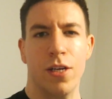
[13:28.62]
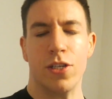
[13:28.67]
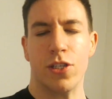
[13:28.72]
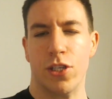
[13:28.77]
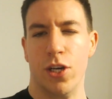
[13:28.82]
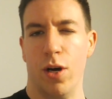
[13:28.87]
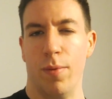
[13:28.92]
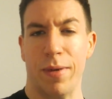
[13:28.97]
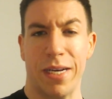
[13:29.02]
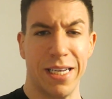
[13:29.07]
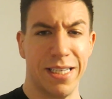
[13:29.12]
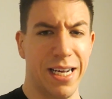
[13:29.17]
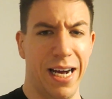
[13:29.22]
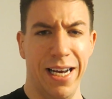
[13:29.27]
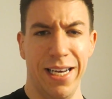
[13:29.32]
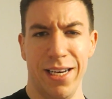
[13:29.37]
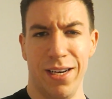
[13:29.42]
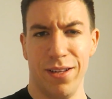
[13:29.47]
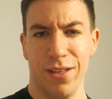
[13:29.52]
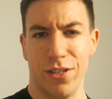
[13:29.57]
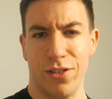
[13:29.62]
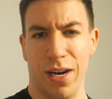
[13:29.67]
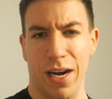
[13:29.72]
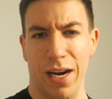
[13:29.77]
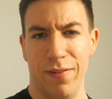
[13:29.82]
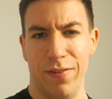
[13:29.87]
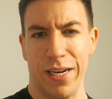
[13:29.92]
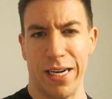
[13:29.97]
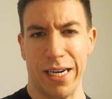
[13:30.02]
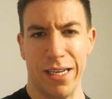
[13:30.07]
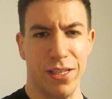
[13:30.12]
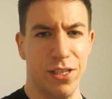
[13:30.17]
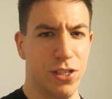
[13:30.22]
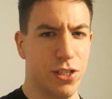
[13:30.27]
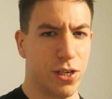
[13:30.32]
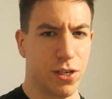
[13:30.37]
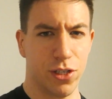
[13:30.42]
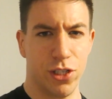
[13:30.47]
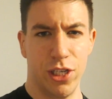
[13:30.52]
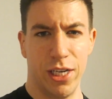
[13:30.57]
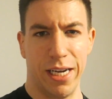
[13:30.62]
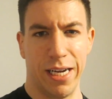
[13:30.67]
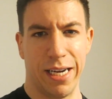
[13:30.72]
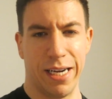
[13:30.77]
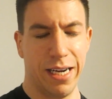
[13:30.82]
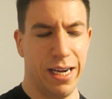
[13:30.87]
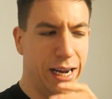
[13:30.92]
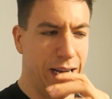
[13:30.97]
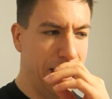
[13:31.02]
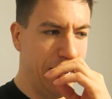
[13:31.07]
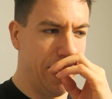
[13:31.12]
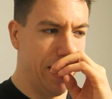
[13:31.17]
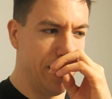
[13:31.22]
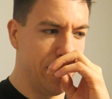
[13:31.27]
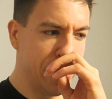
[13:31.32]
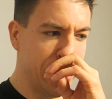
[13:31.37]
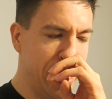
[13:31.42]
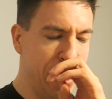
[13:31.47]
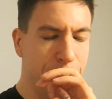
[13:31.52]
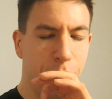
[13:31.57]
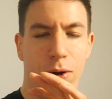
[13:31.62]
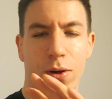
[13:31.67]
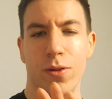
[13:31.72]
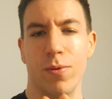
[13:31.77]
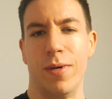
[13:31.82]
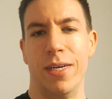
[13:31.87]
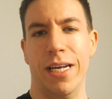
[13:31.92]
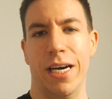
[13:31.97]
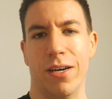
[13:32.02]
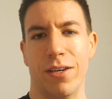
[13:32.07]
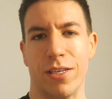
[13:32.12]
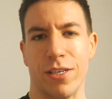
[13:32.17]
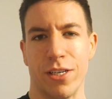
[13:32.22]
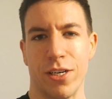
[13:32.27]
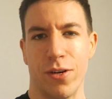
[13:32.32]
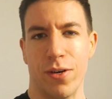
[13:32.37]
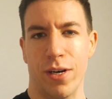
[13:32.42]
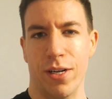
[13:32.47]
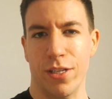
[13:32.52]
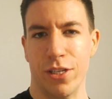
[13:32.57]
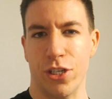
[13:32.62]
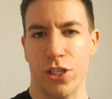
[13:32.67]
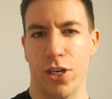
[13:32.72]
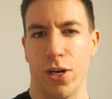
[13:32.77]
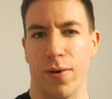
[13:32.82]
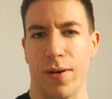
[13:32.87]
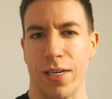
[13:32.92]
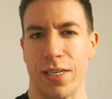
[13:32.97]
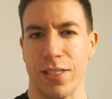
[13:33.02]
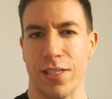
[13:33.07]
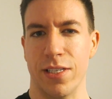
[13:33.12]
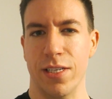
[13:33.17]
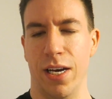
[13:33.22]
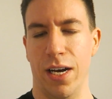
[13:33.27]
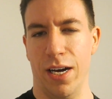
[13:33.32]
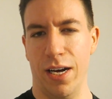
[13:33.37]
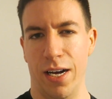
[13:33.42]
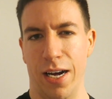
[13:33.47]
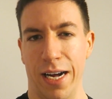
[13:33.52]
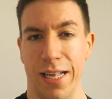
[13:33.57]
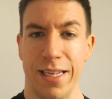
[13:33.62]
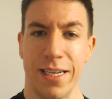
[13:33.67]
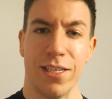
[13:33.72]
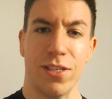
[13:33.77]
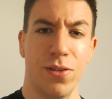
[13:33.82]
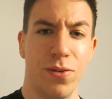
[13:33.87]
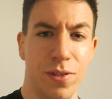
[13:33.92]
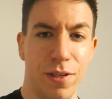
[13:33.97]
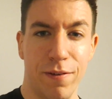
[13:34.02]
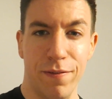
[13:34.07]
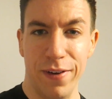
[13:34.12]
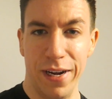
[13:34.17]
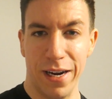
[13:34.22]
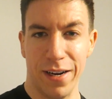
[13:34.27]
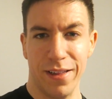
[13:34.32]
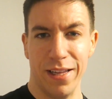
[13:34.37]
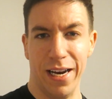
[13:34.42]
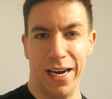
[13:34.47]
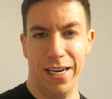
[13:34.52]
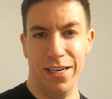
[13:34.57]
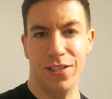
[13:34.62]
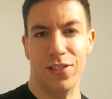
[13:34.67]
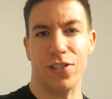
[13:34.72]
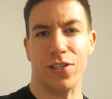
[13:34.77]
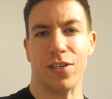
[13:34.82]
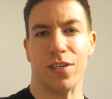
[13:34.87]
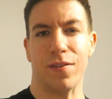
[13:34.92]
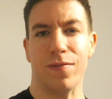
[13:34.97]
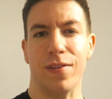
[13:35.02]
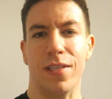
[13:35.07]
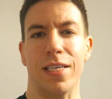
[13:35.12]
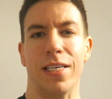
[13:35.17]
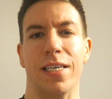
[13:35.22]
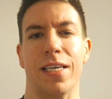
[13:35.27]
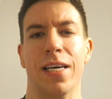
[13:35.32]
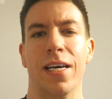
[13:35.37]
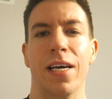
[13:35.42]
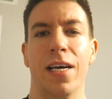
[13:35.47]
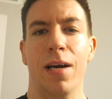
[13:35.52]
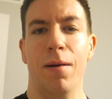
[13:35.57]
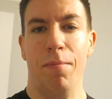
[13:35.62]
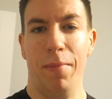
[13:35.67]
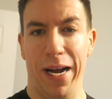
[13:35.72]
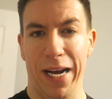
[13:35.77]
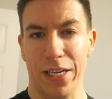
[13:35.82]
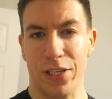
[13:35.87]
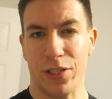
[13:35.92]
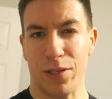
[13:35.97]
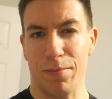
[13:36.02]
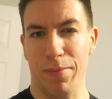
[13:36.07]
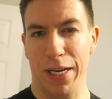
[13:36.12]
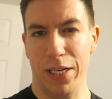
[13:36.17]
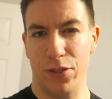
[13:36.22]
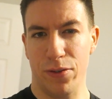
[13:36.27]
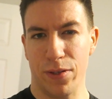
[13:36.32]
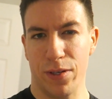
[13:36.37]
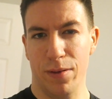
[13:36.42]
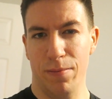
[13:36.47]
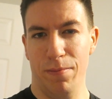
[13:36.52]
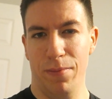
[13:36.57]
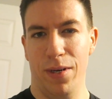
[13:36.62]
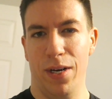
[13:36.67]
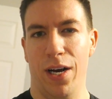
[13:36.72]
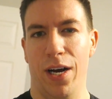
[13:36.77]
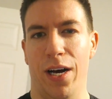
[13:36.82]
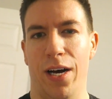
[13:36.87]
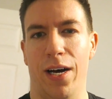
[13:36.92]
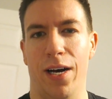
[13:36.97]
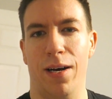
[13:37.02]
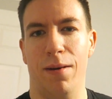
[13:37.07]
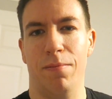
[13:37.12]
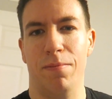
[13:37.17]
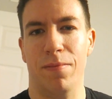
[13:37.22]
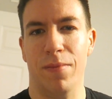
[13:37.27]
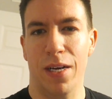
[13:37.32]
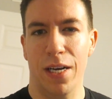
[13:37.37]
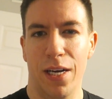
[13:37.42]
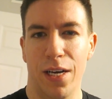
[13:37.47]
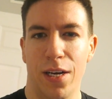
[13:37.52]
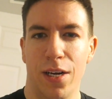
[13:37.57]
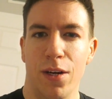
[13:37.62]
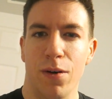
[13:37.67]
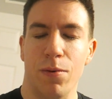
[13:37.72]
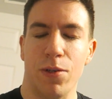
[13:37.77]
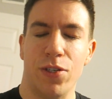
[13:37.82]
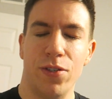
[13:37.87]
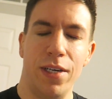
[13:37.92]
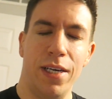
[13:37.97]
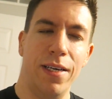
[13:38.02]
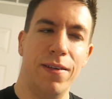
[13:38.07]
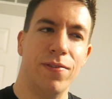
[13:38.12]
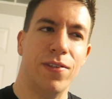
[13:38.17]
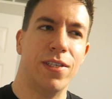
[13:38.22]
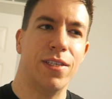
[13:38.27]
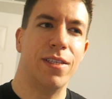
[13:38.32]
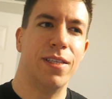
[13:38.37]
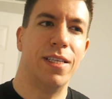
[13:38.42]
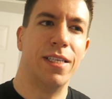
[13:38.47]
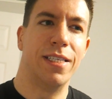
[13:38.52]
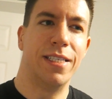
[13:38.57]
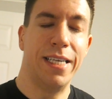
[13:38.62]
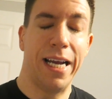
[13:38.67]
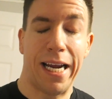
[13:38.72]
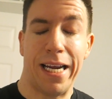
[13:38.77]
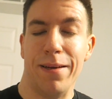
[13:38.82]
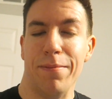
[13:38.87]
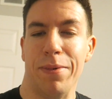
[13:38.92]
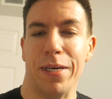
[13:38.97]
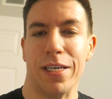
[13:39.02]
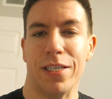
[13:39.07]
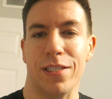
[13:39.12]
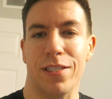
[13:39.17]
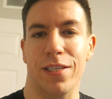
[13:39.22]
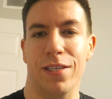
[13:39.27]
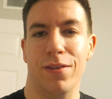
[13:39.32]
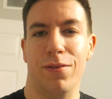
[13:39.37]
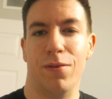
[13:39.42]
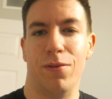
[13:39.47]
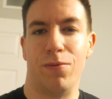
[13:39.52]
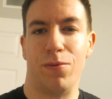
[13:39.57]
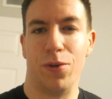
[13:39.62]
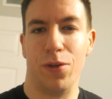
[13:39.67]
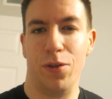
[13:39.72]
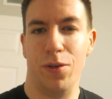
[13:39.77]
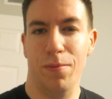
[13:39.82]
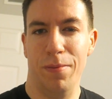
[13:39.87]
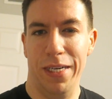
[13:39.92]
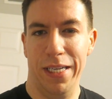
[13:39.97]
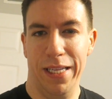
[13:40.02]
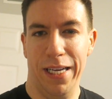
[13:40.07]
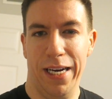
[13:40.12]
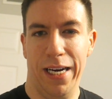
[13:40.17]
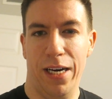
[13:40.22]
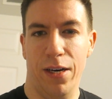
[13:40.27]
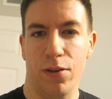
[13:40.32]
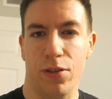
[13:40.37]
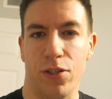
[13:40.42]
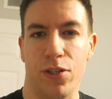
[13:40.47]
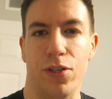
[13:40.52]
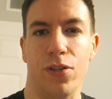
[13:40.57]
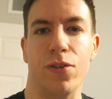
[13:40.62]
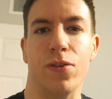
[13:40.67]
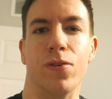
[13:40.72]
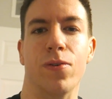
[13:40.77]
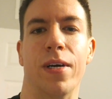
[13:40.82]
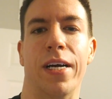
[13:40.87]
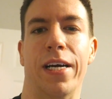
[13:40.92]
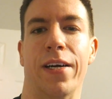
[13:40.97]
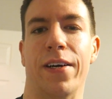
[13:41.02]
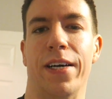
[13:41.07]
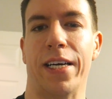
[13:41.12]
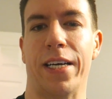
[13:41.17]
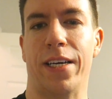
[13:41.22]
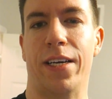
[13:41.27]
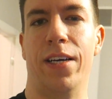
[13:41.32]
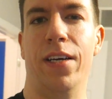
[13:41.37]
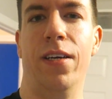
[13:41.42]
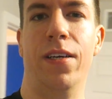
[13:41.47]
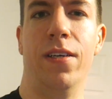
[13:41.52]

So because I did all the driving and the searching and came all the way down here to go to all these showings, I think it's only fair that I deserve the master bedroom, which leaves the second biggest room in the house to Eric,